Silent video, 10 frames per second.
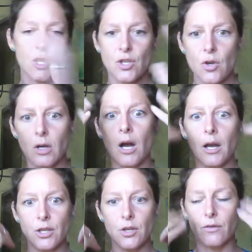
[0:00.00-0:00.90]

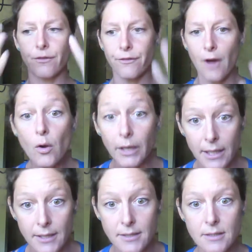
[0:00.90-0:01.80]
Your
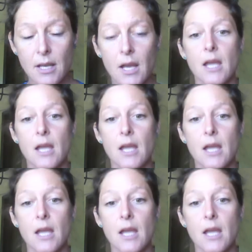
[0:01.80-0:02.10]
focus